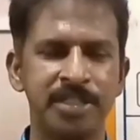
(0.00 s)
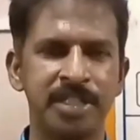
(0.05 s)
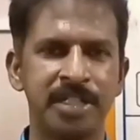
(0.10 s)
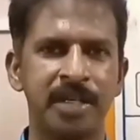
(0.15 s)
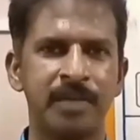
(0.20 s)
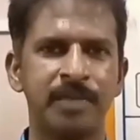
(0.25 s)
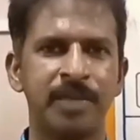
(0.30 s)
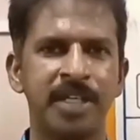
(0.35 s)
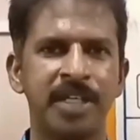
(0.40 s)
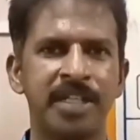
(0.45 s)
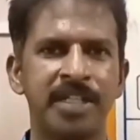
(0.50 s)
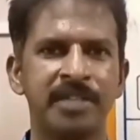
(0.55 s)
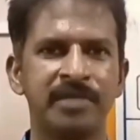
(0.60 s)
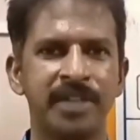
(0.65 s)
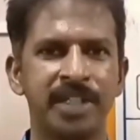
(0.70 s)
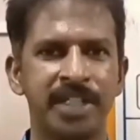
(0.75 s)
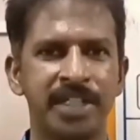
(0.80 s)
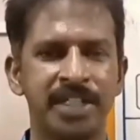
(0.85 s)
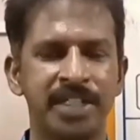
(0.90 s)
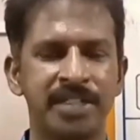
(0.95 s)
are applied in
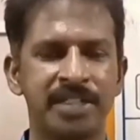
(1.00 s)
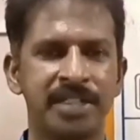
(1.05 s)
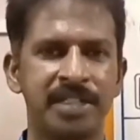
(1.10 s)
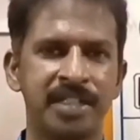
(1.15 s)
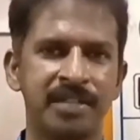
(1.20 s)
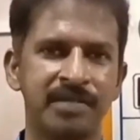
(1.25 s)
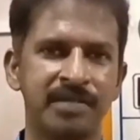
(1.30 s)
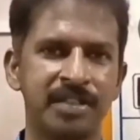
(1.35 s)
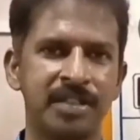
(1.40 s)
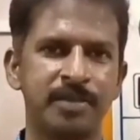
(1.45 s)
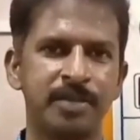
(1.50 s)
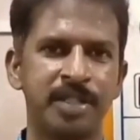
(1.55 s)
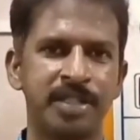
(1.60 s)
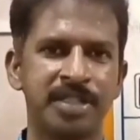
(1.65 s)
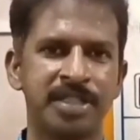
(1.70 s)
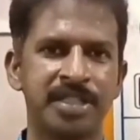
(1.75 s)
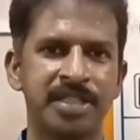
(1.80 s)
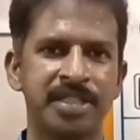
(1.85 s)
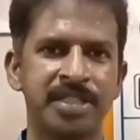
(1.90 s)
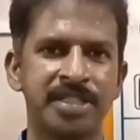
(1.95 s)
various real-world
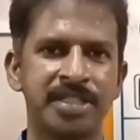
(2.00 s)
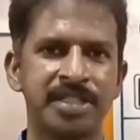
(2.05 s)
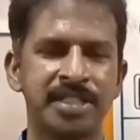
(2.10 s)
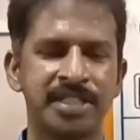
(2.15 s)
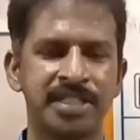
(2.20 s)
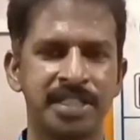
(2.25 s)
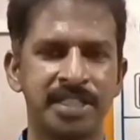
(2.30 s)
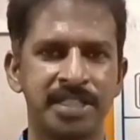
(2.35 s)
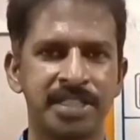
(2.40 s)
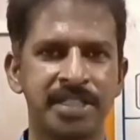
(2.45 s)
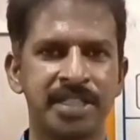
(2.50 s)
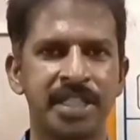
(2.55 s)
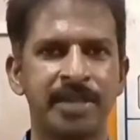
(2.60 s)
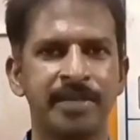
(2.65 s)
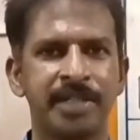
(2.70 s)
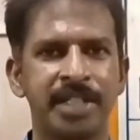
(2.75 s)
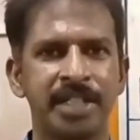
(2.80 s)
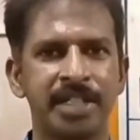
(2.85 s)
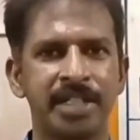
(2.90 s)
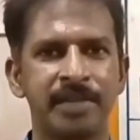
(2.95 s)
processes such as
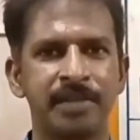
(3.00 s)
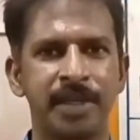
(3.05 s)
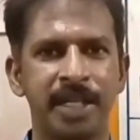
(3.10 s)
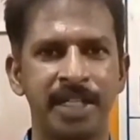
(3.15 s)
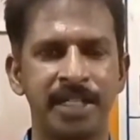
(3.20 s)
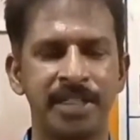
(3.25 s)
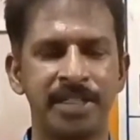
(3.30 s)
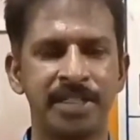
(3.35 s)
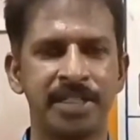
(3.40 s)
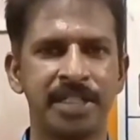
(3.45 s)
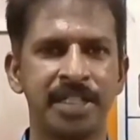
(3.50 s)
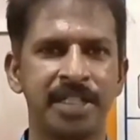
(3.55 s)
chemical plants,